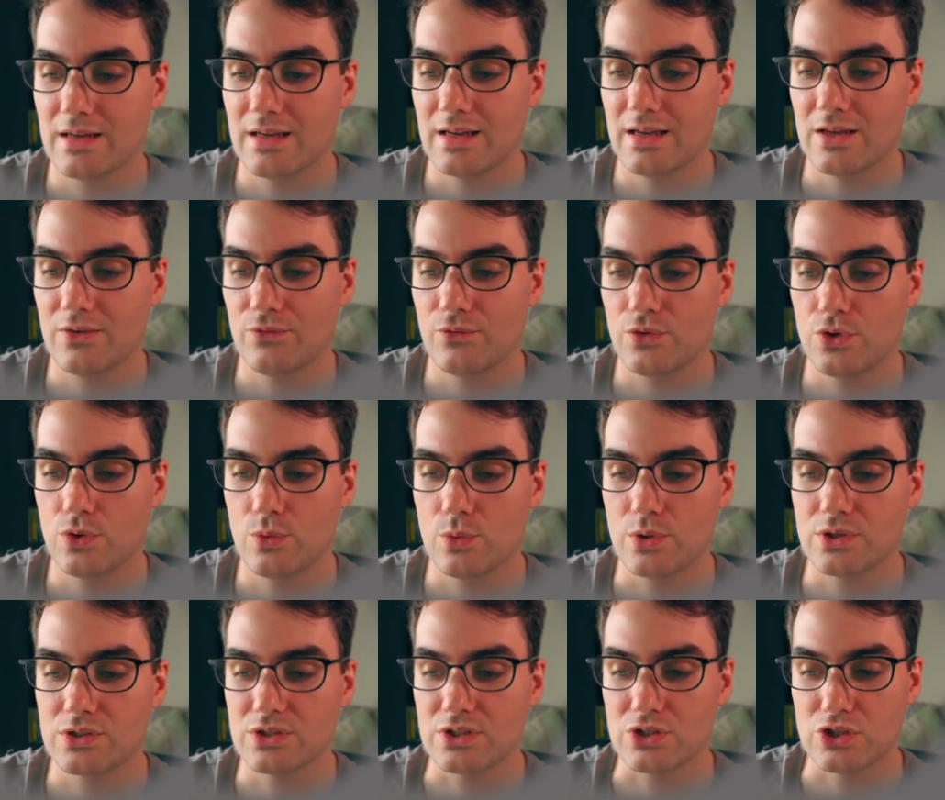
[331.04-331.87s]
if
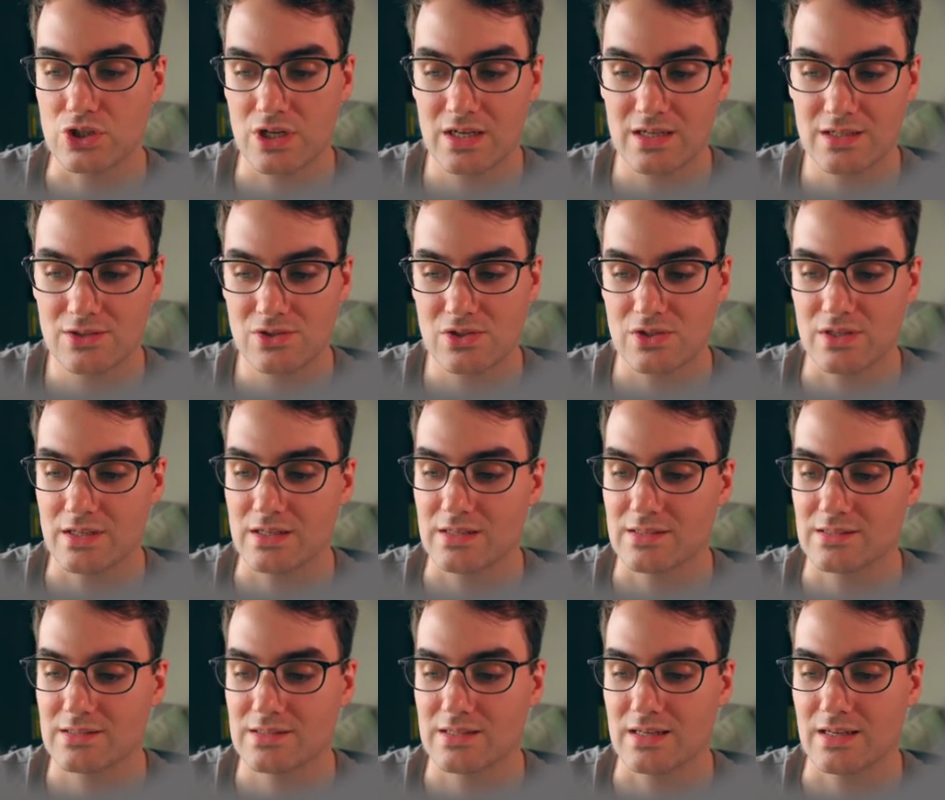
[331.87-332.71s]
you were to change
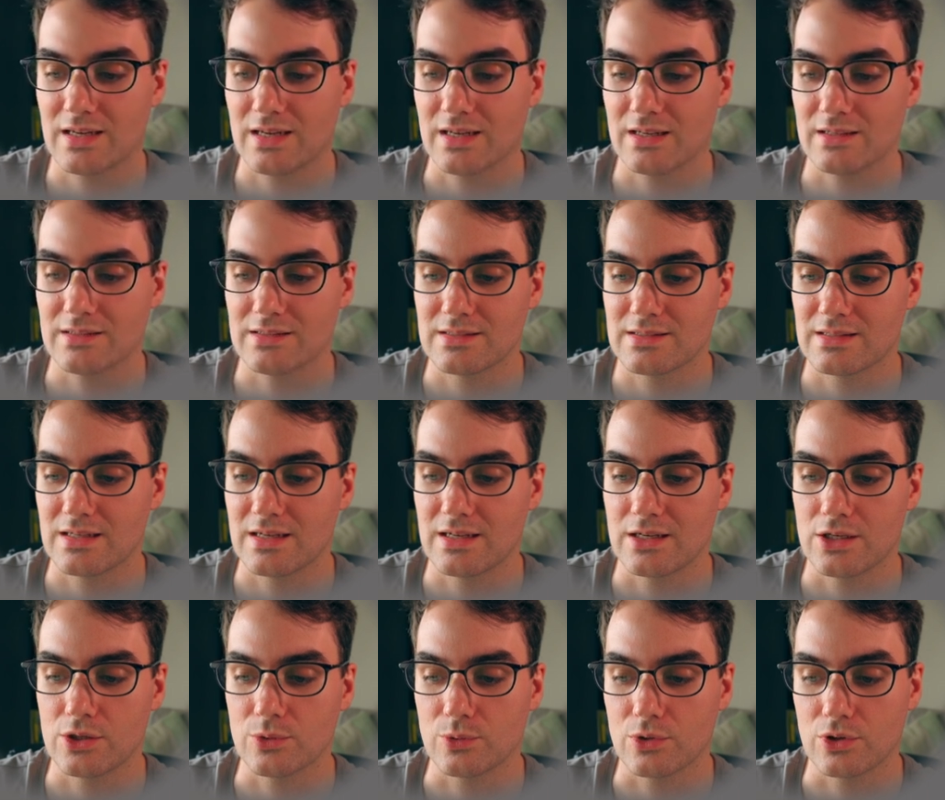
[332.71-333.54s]
this and
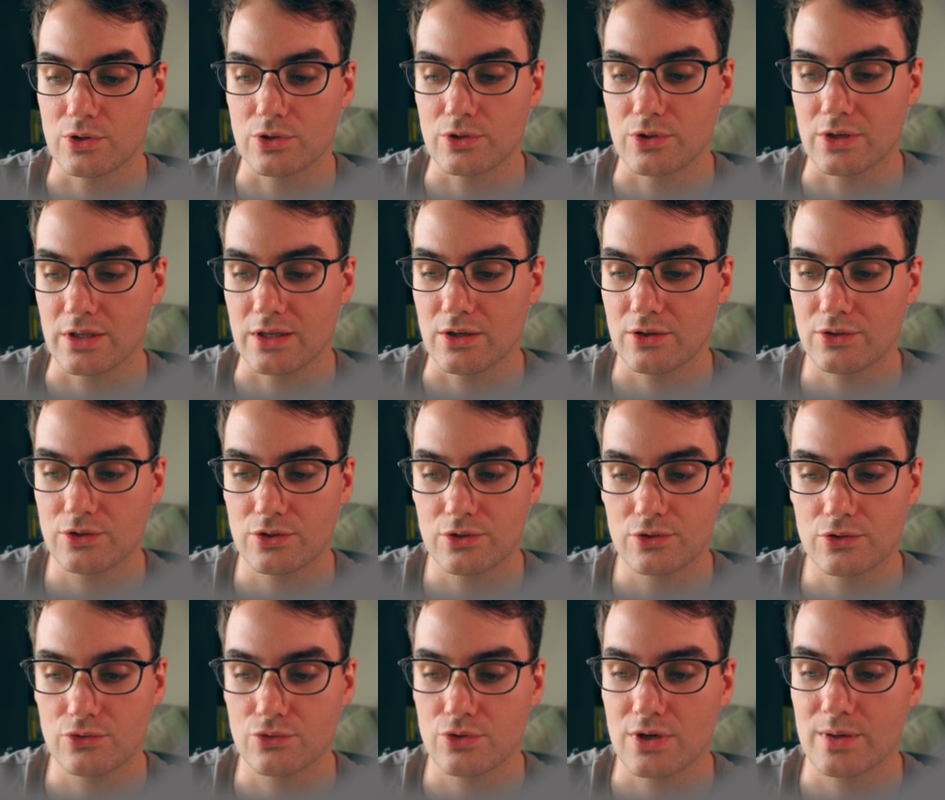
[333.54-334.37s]
say you were already
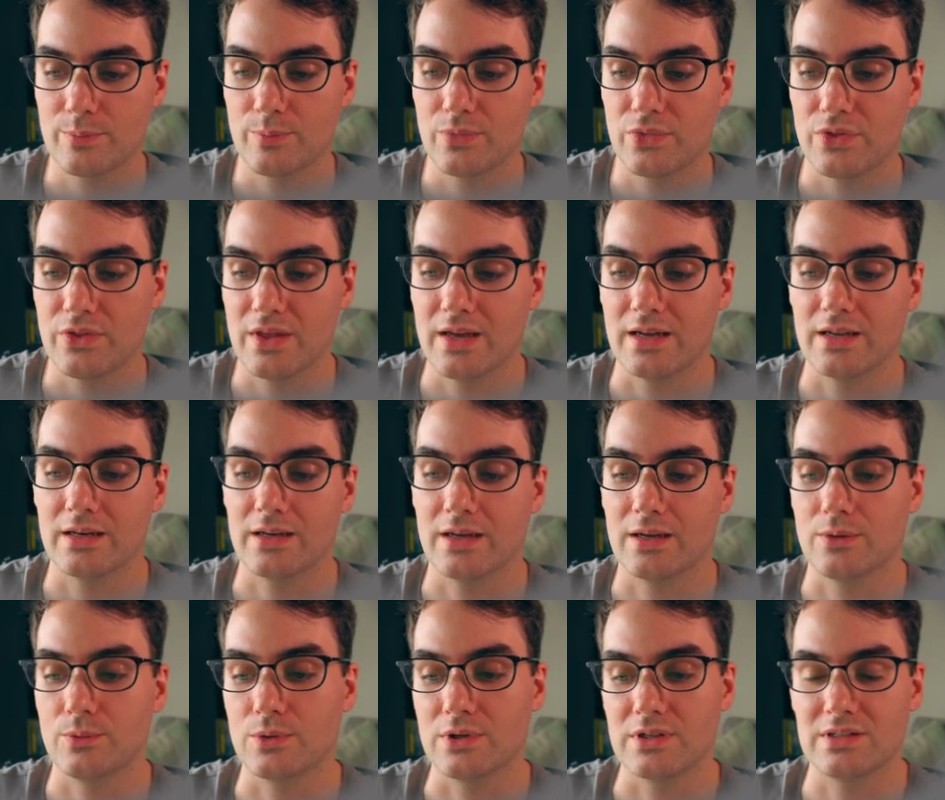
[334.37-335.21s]
on your trip,
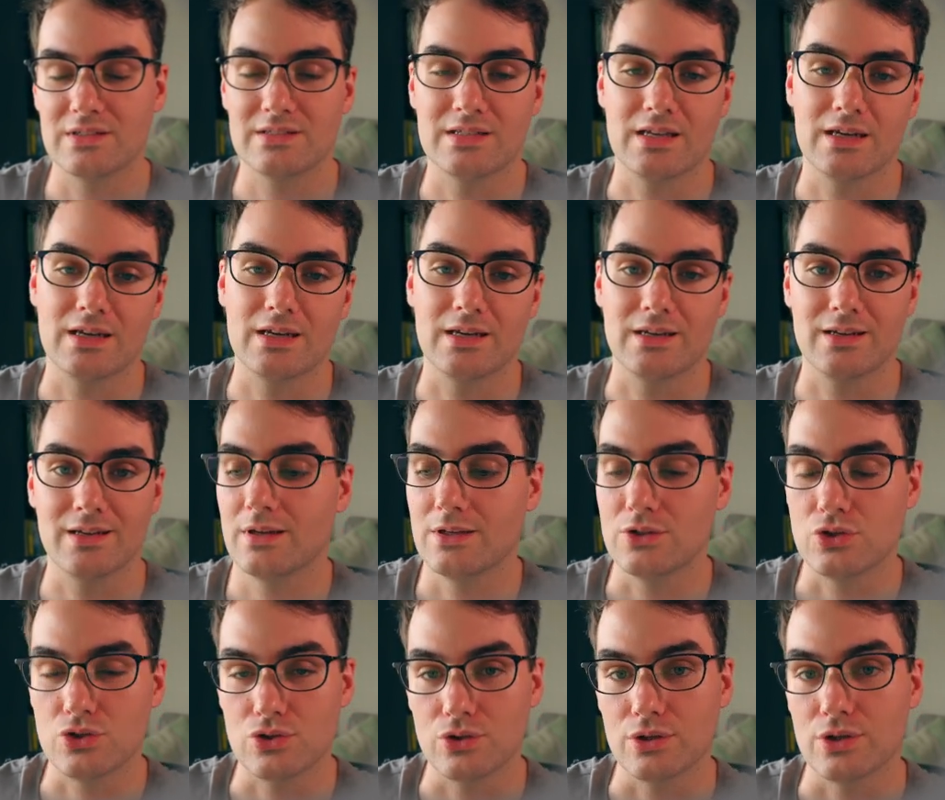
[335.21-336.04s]
then it would say,
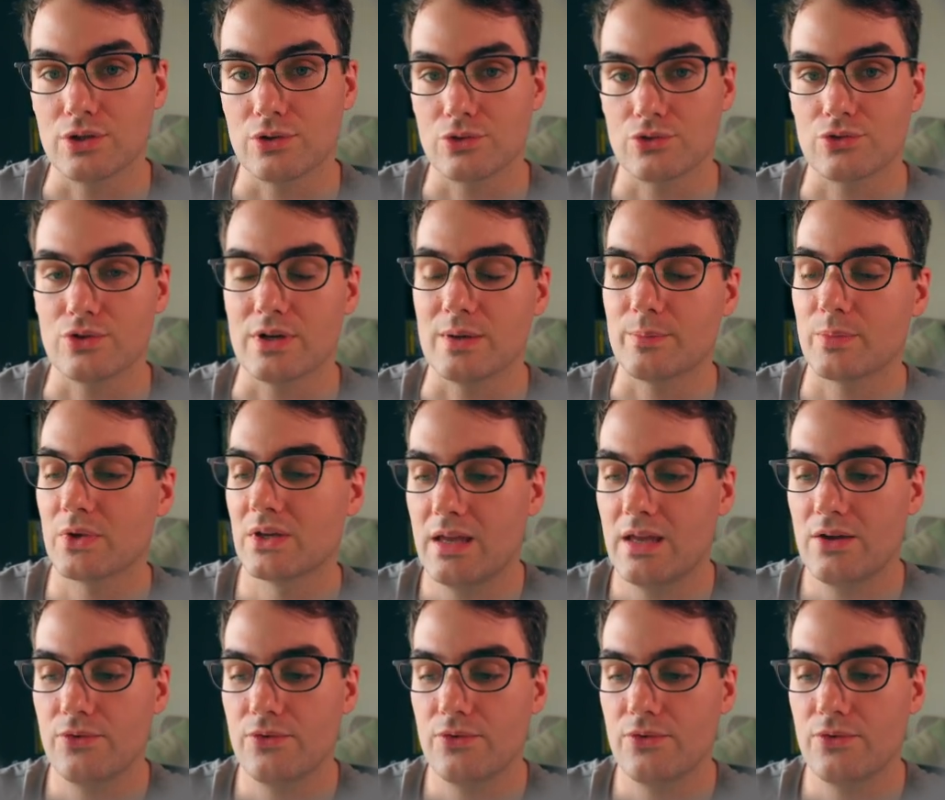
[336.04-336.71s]
enjoy your trip.